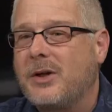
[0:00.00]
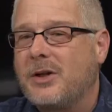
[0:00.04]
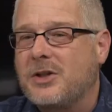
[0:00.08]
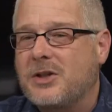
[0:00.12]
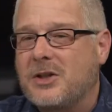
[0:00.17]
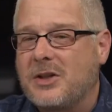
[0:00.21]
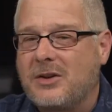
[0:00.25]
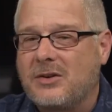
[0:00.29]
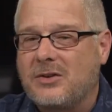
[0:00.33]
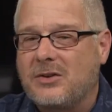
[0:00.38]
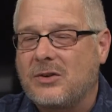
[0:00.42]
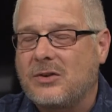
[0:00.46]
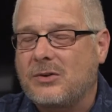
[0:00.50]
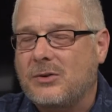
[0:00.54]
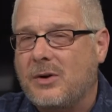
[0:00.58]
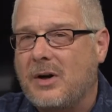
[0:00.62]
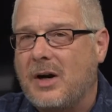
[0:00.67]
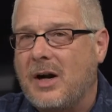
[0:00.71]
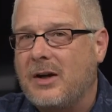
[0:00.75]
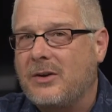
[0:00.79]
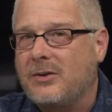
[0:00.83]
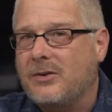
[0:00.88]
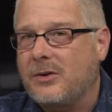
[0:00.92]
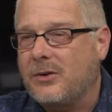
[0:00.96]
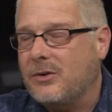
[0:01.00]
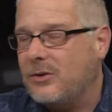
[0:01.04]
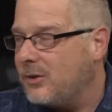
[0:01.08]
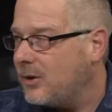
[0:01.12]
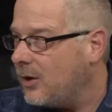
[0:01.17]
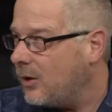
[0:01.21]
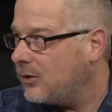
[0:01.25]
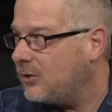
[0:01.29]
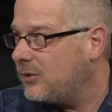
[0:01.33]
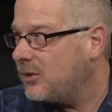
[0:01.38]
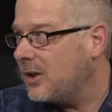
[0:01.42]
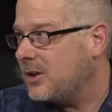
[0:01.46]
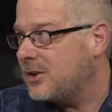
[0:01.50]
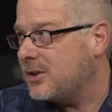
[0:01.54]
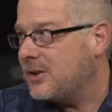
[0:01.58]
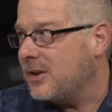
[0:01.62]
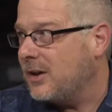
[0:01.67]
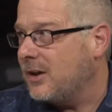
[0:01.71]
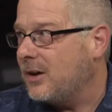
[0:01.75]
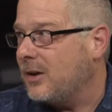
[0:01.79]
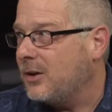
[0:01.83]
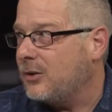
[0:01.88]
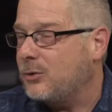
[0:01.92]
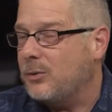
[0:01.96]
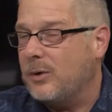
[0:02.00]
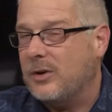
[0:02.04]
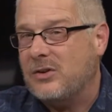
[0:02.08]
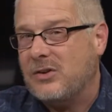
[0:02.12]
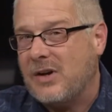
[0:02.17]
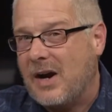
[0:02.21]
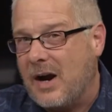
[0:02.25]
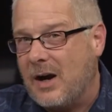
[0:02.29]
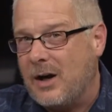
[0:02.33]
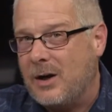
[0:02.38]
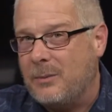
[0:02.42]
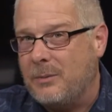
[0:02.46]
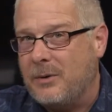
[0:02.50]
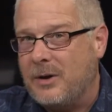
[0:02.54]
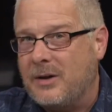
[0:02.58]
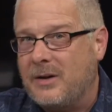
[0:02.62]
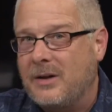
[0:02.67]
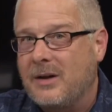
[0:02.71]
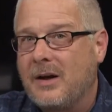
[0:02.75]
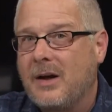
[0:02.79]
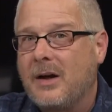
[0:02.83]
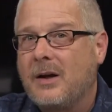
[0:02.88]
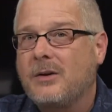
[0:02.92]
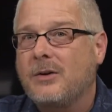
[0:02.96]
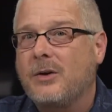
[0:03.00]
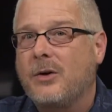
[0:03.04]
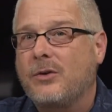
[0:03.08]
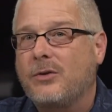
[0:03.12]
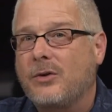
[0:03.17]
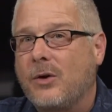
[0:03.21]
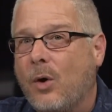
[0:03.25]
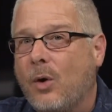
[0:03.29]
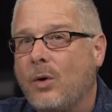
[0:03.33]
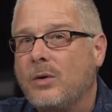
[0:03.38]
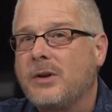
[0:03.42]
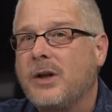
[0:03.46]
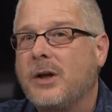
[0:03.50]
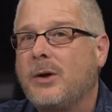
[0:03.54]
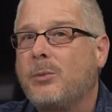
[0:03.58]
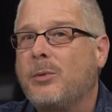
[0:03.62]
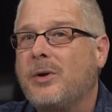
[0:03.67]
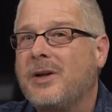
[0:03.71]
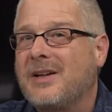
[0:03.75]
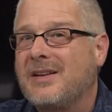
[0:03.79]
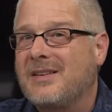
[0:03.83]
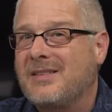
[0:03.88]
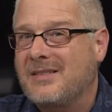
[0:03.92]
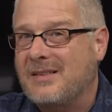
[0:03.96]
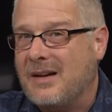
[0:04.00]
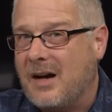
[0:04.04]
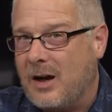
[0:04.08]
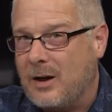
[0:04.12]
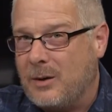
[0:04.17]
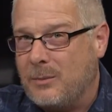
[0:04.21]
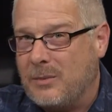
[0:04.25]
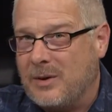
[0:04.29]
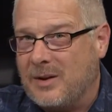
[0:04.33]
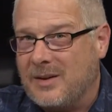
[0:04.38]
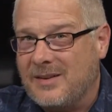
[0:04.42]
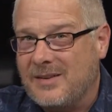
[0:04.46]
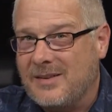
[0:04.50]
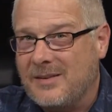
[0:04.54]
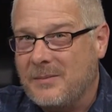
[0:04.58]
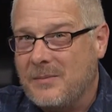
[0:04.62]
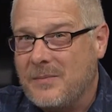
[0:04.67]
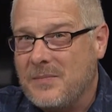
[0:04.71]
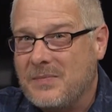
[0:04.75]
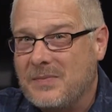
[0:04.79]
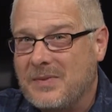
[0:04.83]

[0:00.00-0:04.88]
in Jesus Christ, there's no such thing as retirement. Mm-hmm. There's only reassignment. Mm-hmm.